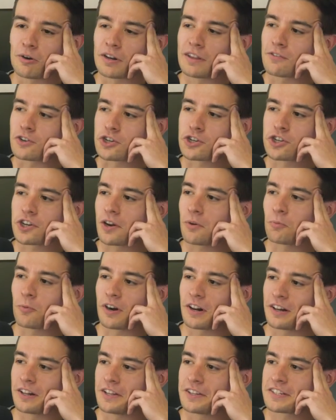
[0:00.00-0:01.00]
don't give a shit
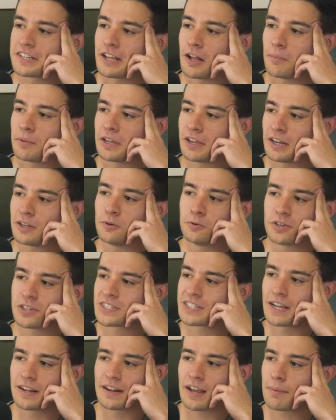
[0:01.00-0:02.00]
what it is. Tell me. And you
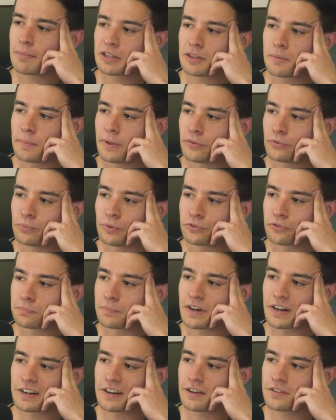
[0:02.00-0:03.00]
just said, how about the Bells and Whistles
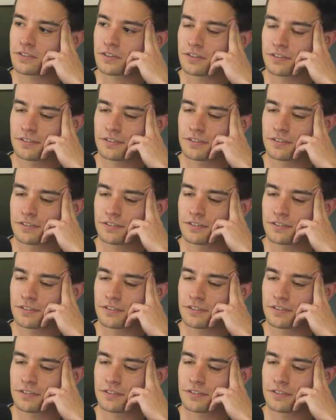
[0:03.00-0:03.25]
podcast?